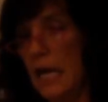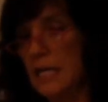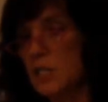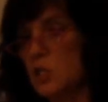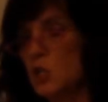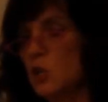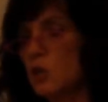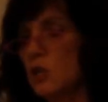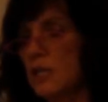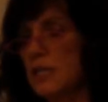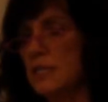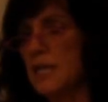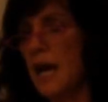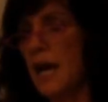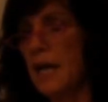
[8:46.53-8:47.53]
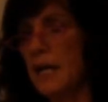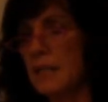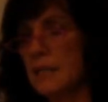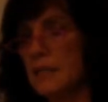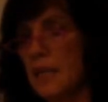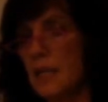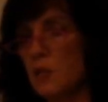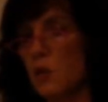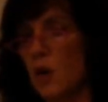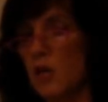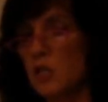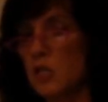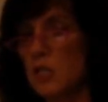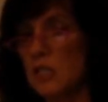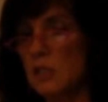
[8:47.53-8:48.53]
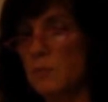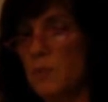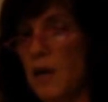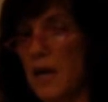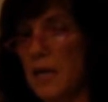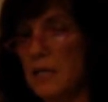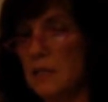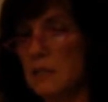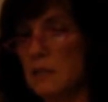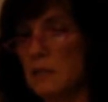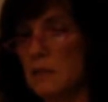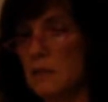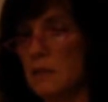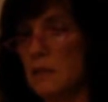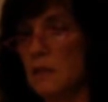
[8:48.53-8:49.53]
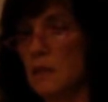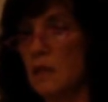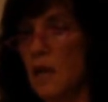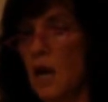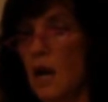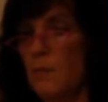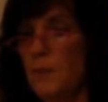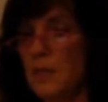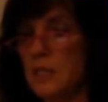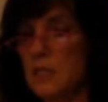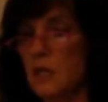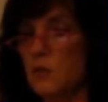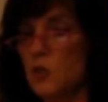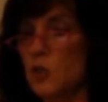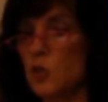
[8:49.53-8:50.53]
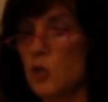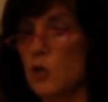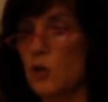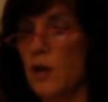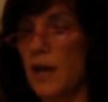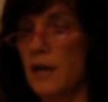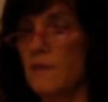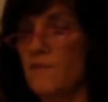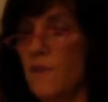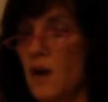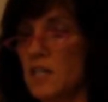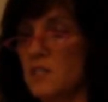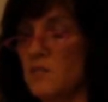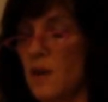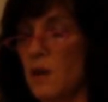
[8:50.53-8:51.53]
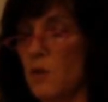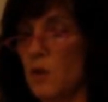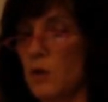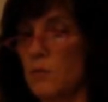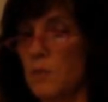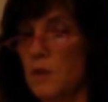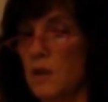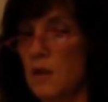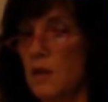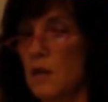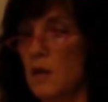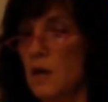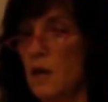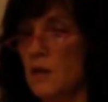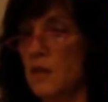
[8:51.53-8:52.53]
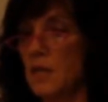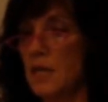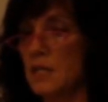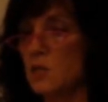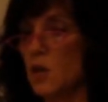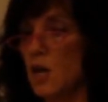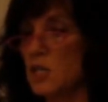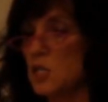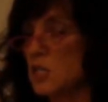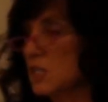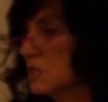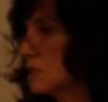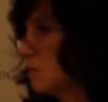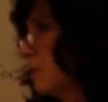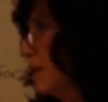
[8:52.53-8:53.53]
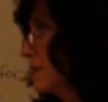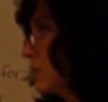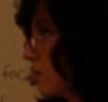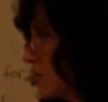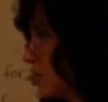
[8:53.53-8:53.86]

Each nucleotide has a nitrogenous base, a pentose sugar, and a phosphate group. The nitrogenous base